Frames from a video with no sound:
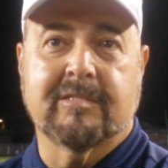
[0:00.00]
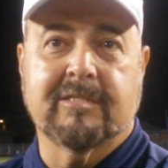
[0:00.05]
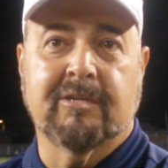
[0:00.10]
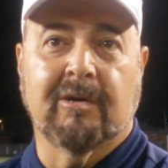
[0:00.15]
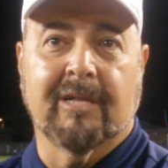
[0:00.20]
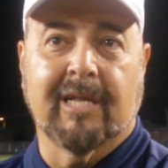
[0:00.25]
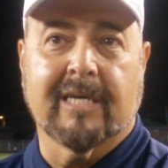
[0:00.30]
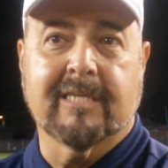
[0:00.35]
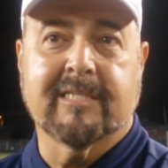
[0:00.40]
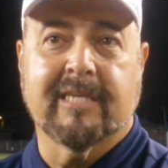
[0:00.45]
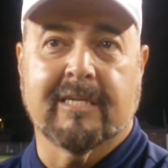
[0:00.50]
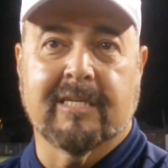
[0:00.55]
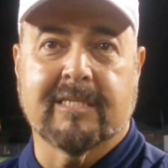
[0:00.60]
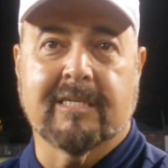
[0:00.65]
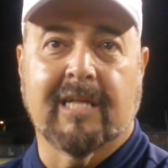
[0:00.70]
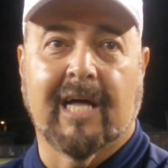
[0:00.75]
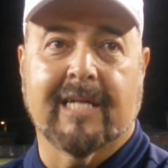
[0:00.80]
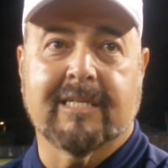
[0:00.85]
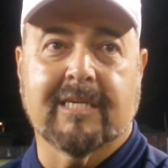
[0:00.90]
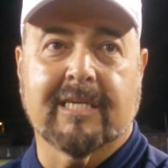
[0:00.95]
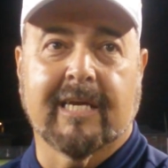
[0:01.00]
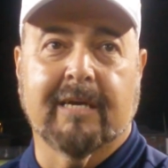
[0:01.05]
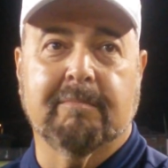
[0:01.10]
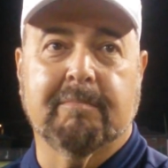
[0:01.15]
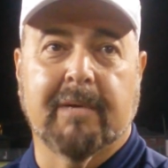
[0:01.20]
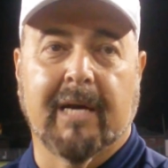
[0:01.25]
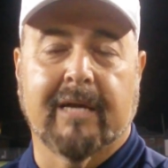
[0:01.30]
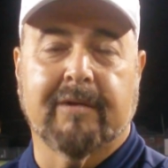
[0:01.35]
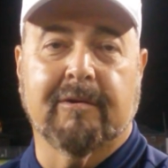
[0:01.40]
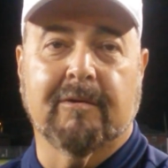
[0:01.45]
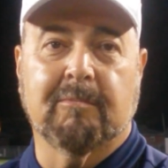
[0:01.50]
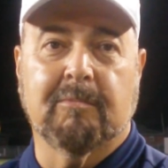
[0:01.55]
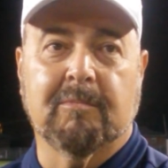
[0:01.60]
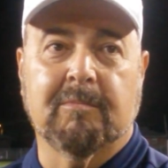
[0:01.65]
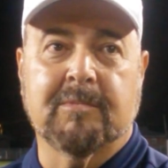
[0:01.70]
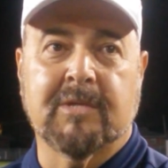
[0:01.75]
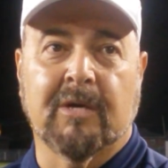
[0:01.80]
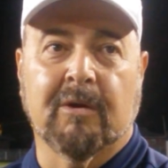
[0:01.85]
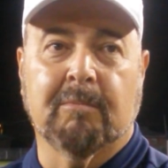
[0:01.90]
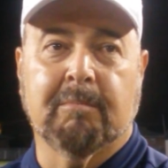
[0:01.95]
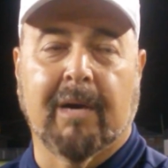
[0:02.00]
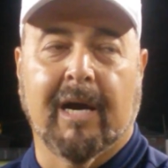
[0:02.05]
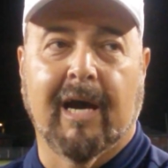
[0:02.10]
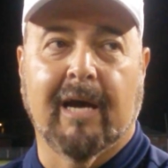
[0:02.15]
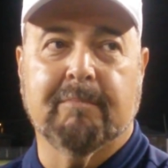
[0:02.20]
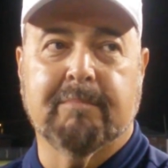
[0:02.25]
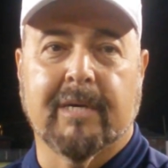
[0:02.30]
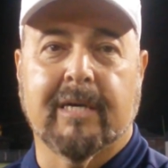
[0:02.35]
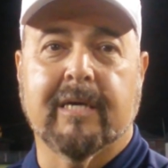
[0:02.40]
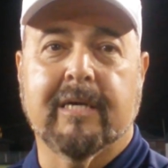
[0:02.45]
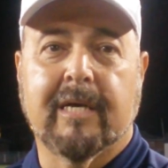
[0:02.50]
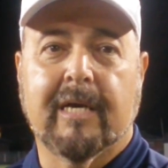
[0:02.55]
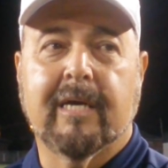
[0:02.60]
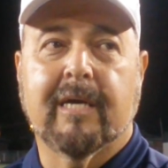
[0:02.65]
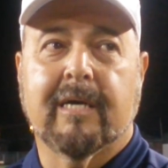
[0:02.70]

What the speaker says: You know, like I said, there's a lot to get better, you know, by, but